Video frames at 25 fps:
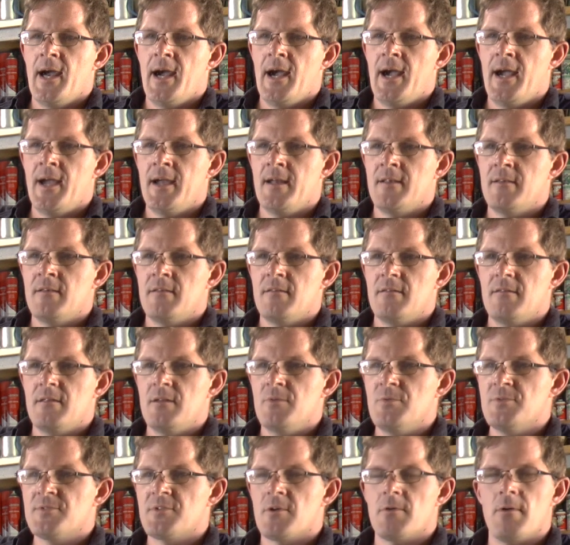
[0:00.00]
And
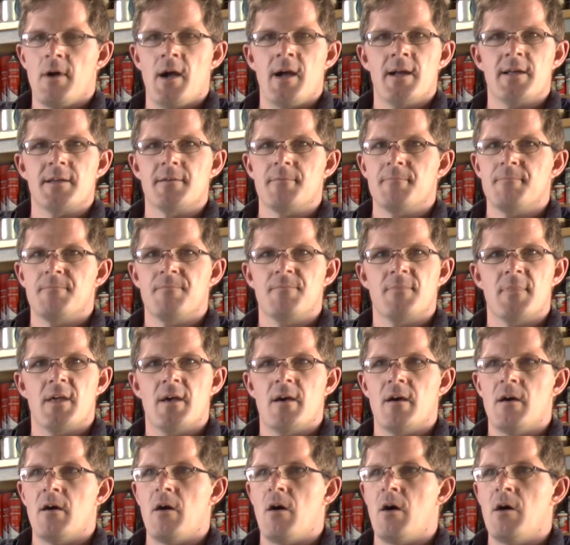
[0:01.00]
it was great.
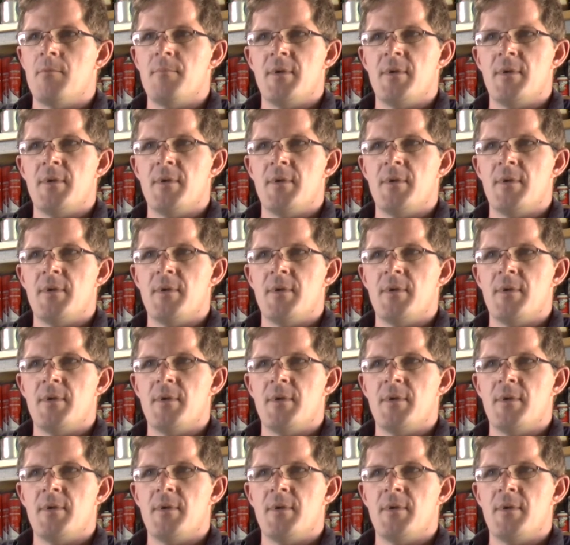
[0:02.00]
I